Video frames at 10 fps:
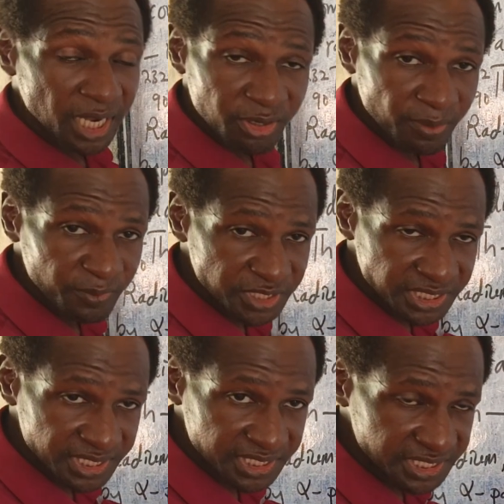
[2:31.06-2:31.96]
radon, which
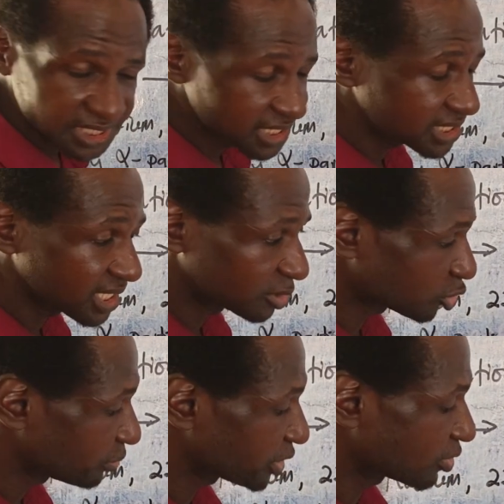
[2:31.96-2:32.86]
is 86 in
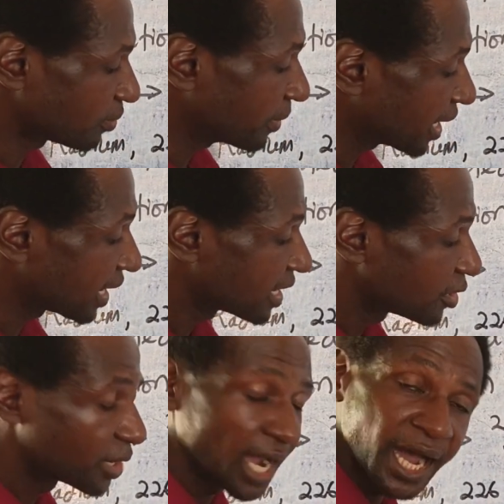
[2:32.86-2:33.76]
atomic number,
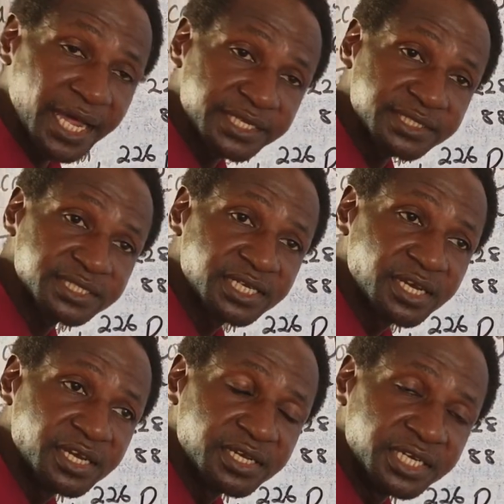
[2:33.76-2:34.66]
and
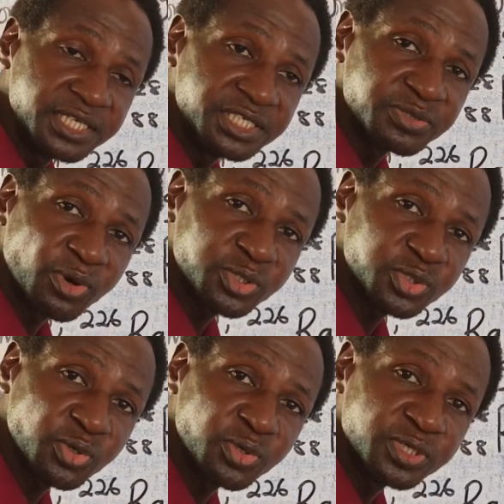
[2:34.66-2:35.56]
it's
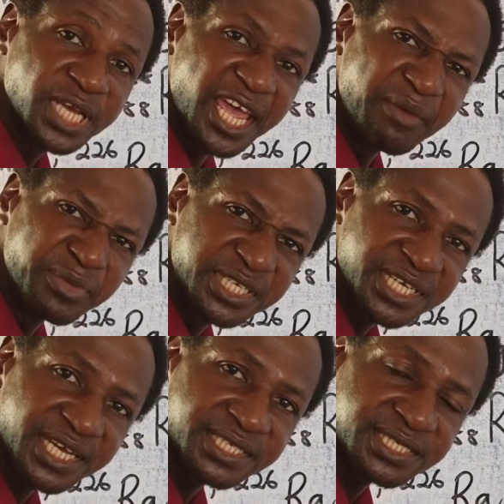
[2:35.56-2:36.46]
also
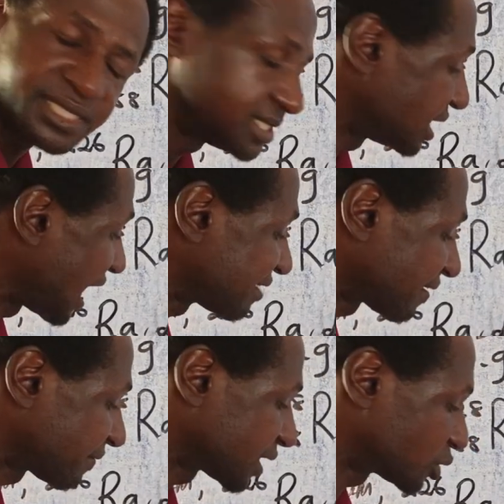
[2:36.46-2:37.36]
emitted
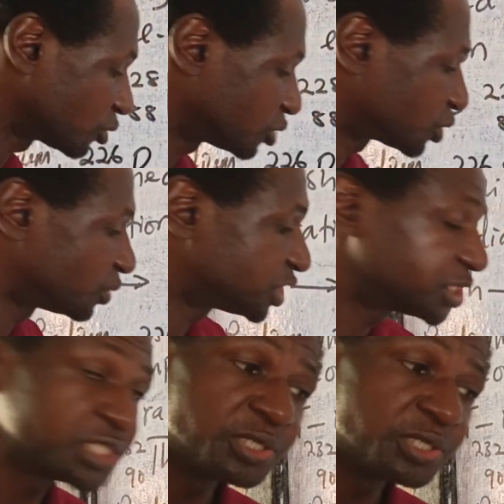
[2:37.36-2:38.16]
alpha particles, which is